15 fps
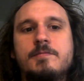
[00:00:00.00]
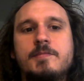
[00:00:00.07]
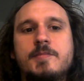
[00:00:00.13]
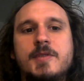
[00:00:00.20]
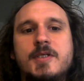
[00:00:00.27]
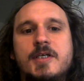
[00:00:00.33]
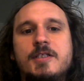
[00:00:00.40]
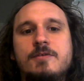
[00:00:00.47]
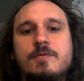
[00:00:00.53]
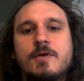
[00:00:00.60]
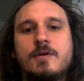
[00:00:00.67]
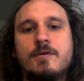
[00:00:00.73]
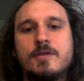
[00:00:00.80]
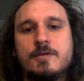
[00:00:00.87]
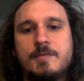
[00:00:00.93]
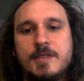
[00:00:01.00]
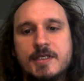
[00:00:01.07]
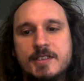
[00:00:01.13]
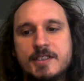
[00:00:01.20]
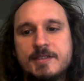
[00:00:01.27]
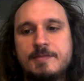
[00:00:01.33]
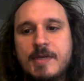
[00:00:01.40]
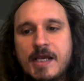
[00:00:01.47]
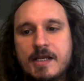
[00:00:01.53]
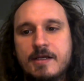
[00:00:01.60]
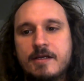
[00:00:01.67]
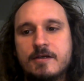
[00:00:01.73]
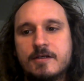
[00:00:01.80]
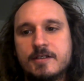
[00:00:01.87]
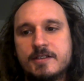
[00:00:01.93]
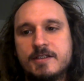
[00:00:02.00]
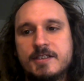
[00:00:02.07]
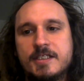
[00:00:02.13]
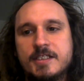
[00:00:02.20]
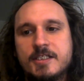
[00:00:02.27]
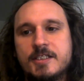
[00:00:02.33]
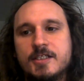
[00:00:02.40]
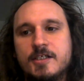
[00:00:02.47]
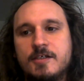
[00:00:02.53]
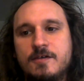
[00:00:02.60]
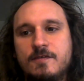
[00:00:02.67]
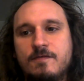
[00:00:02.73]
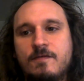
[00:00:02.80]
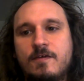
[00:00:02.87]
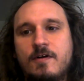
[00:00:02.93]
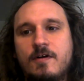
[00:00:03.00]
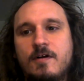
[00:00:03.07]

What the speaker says: because we're going to be expanding our sense of